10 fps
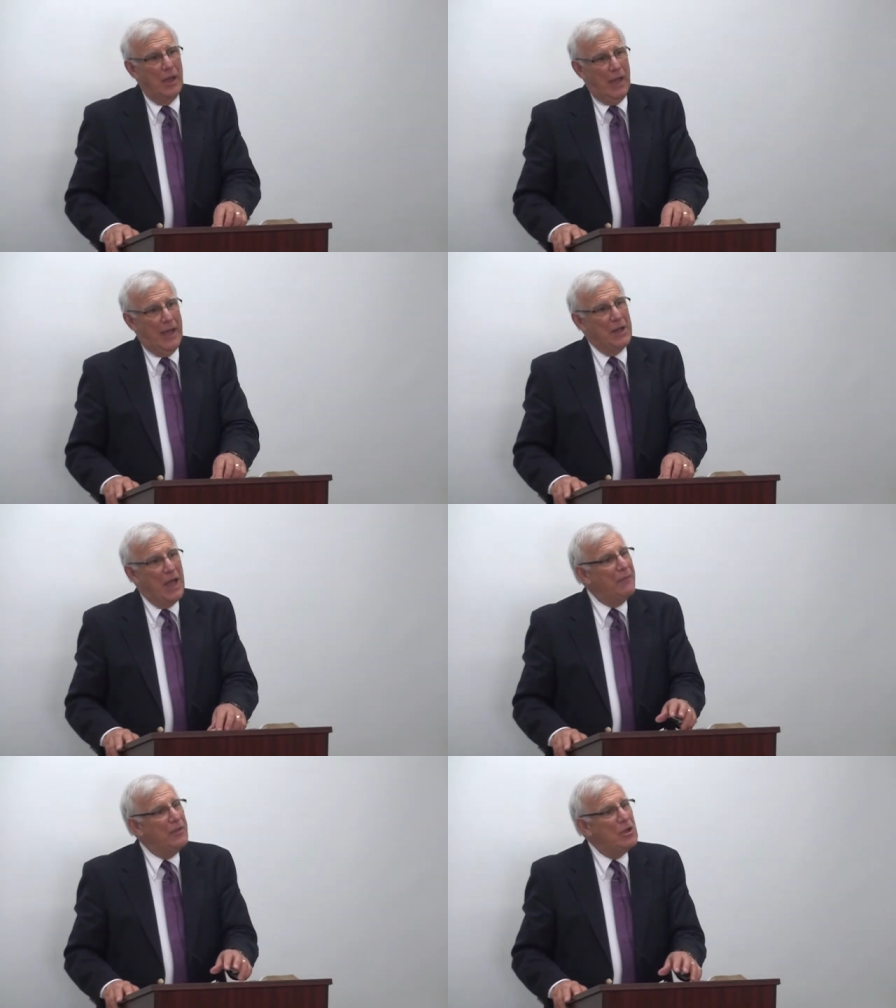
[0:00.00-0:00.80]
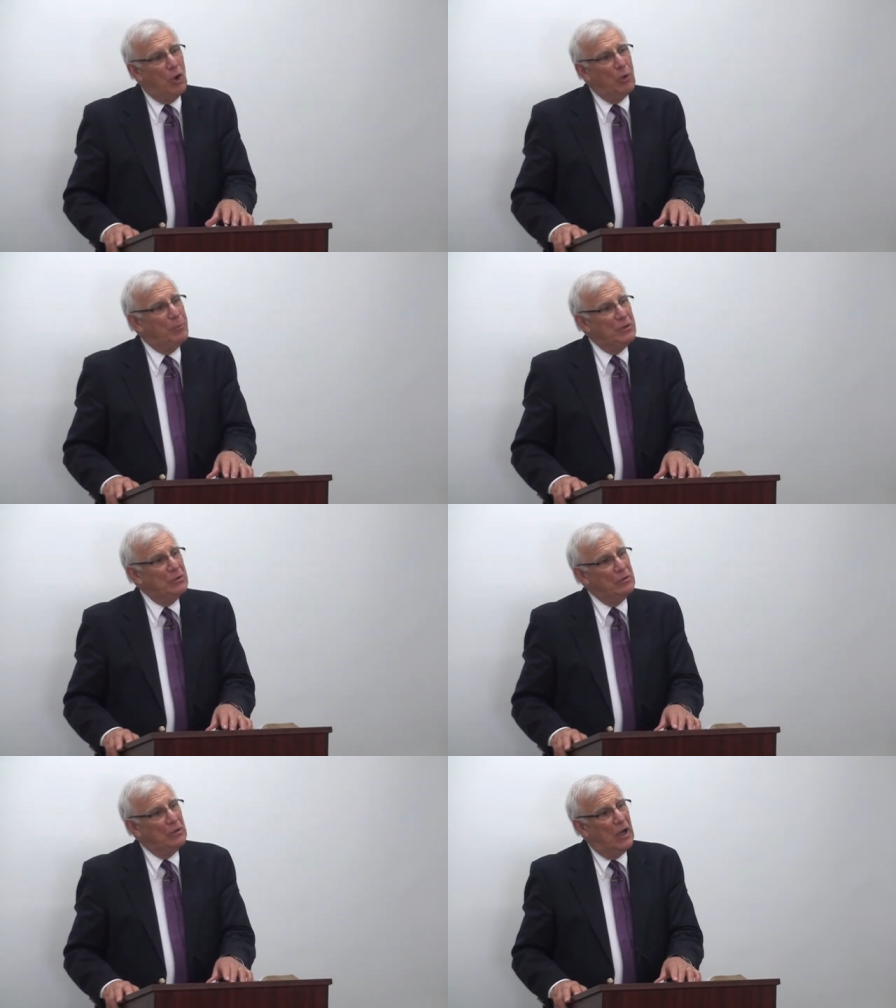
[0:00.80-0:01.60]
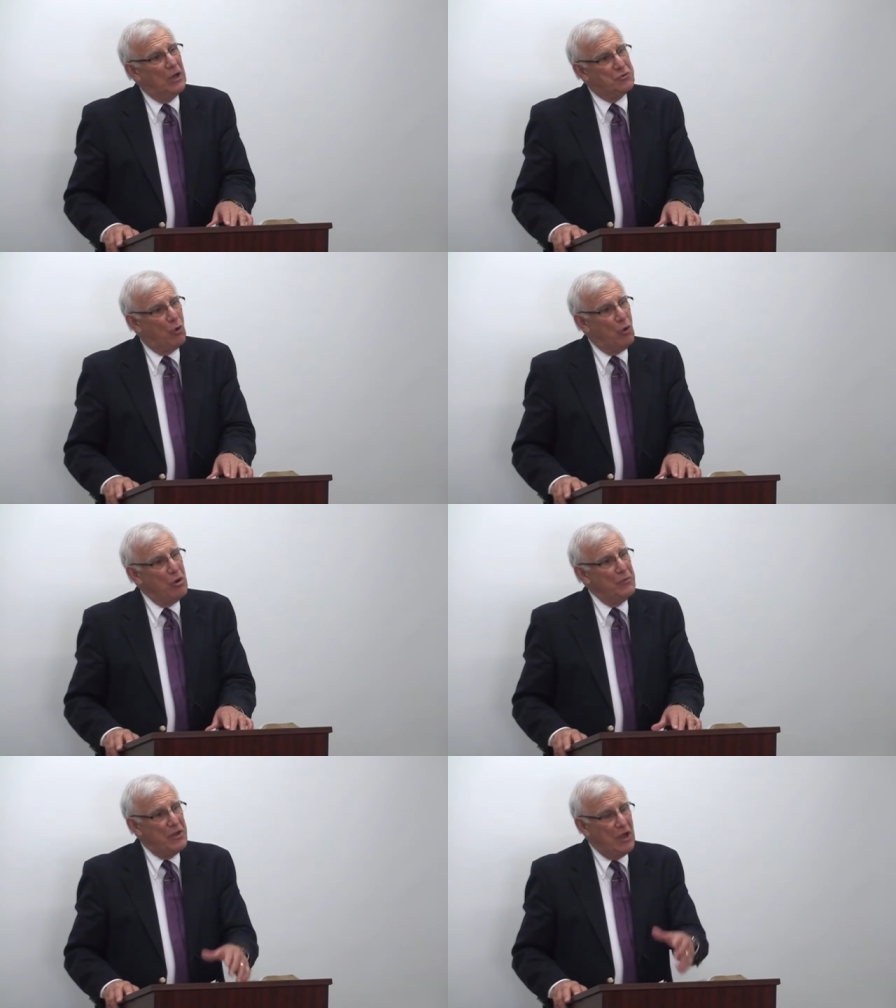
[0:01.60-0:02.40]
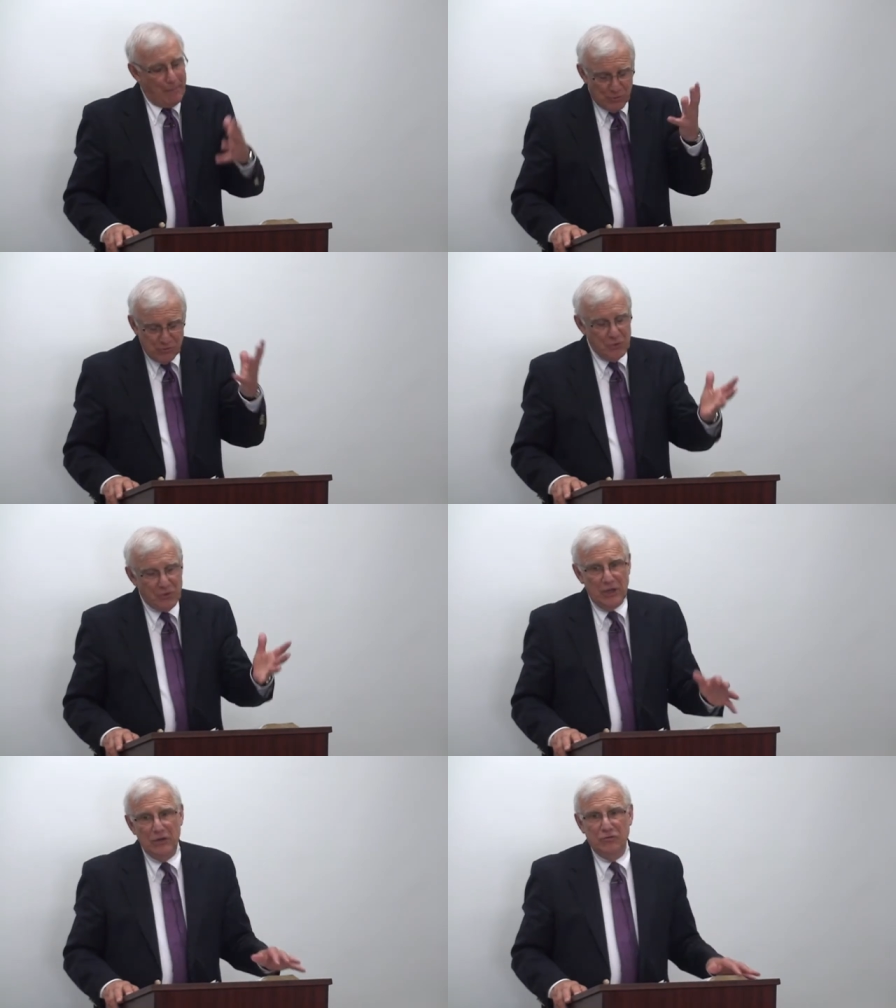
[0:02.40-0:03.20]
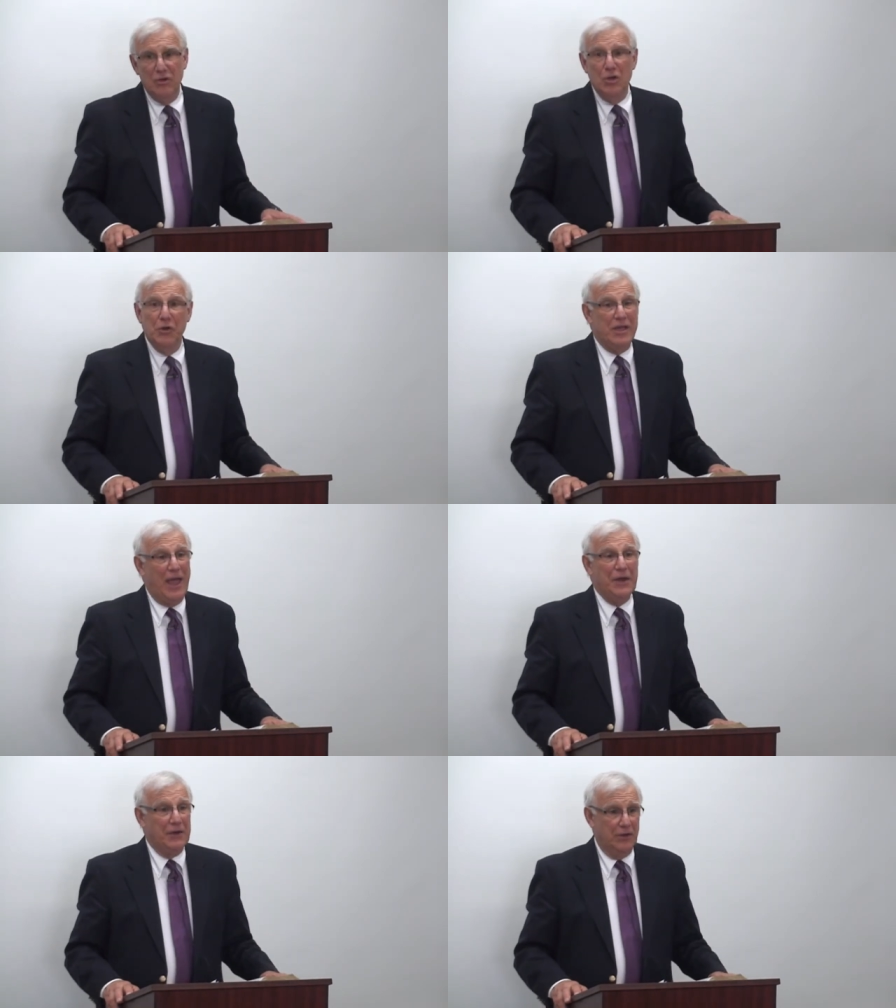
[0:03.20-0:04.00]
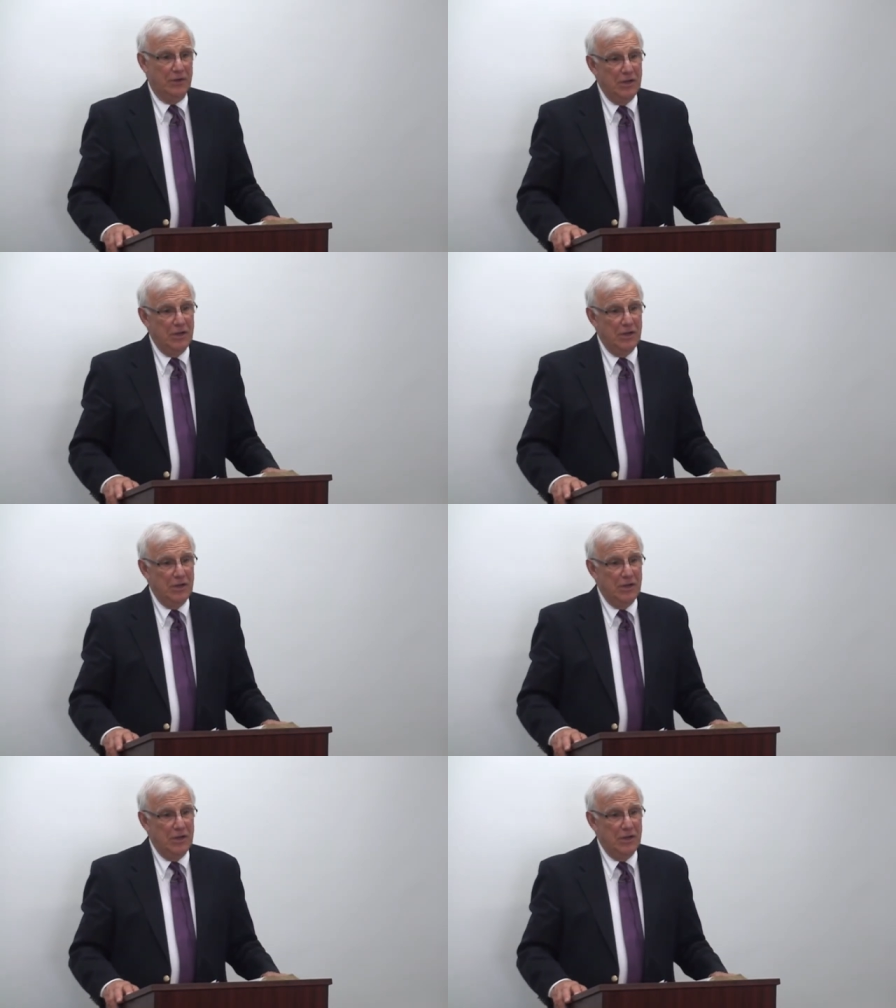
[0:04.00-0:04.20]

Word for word: and had the open uh, door, the opportunity to go to Canada.